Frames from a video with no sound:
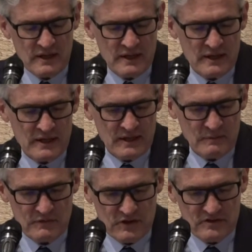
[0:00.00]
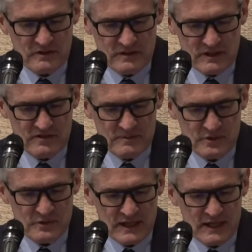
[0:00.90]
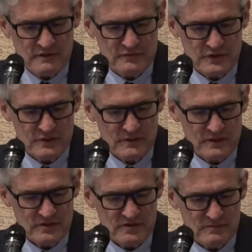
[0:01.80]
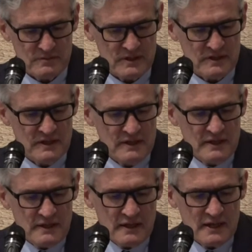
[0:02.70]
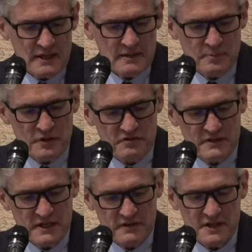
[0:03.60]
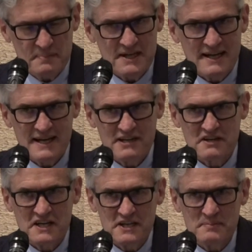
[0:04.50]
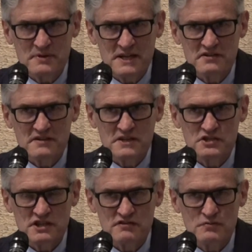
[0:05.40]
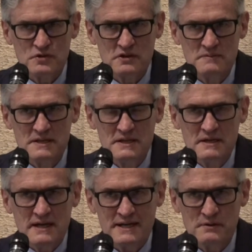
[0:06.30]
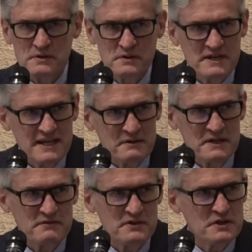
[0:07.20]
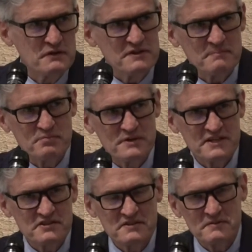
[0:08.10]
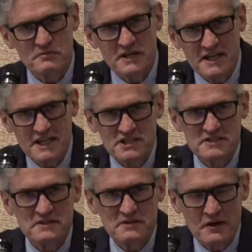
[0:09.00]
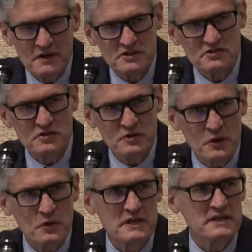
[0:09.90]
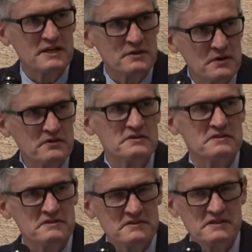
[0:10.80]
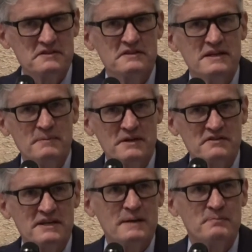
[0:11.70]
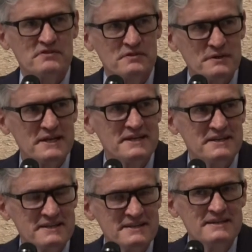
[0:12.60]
And we've also got some new data for you on this as well. Post-radiotherapy, classically in the breast and the chest wall. I don't even know if the breast radiation oncologists know that they cause this disease because it happens so late.